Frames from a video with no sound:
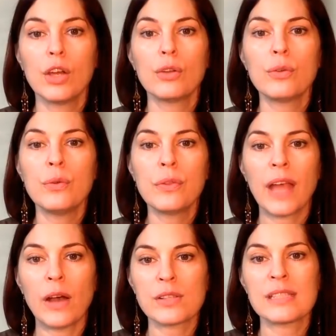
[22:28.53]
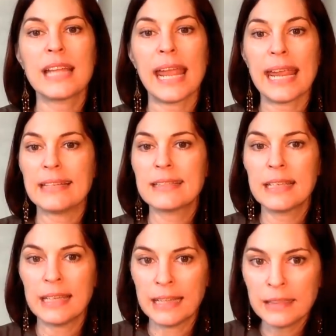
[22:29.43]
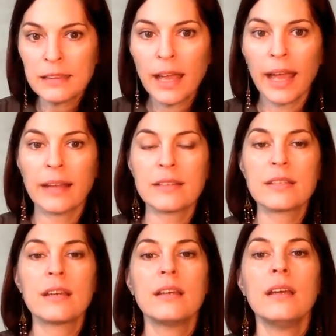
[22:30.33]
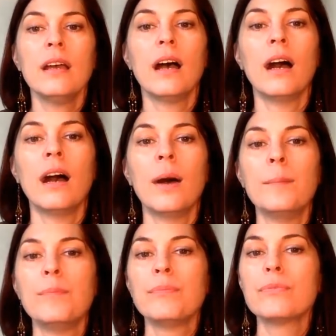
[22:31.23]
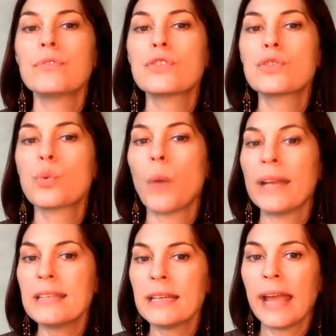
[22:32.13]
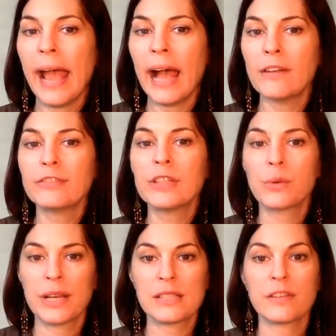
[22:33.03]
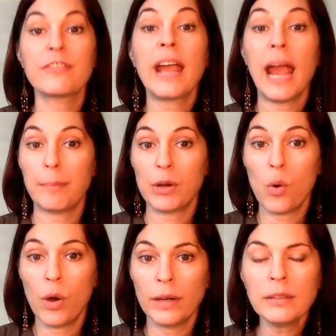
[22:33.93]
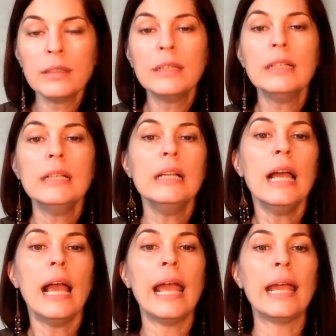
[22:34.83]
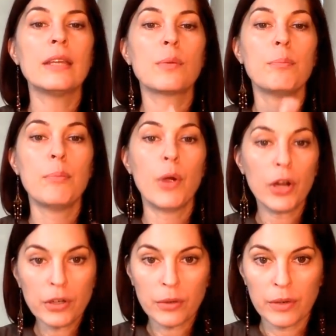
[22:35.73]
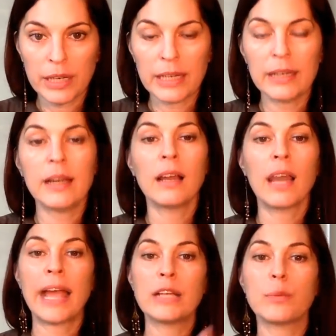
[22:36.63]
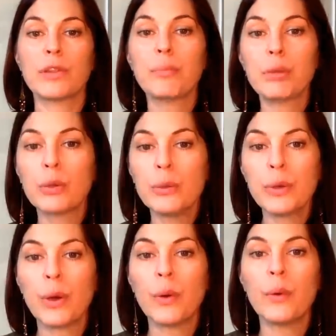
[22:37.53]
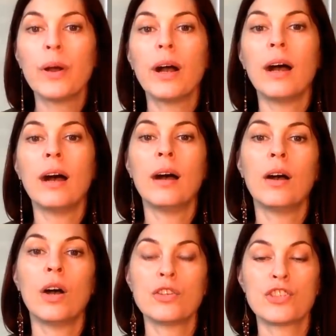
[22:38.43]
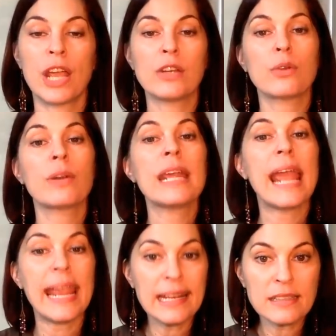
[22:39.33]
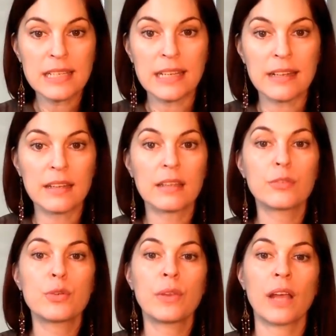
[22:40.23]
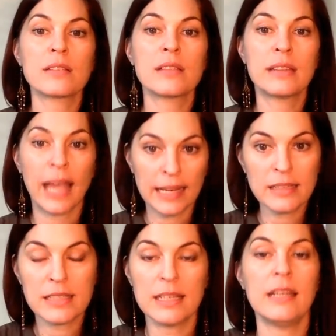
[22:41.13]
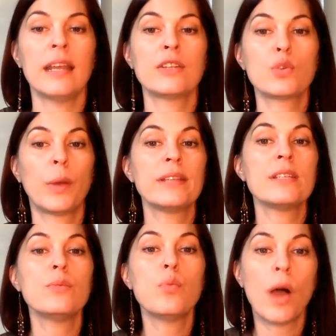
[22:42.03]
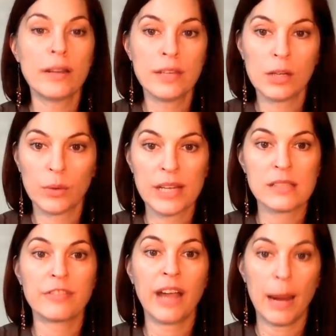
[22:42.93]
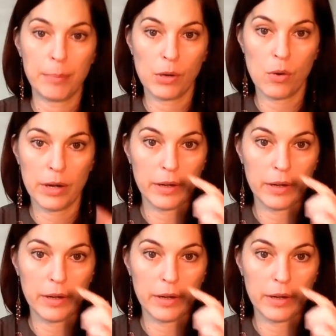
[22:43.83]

2018 at 20.5 degrees of Capricorn. And Mercury aligned with Pluto on January 18th of 2019 at 21 degrees of Capricorn.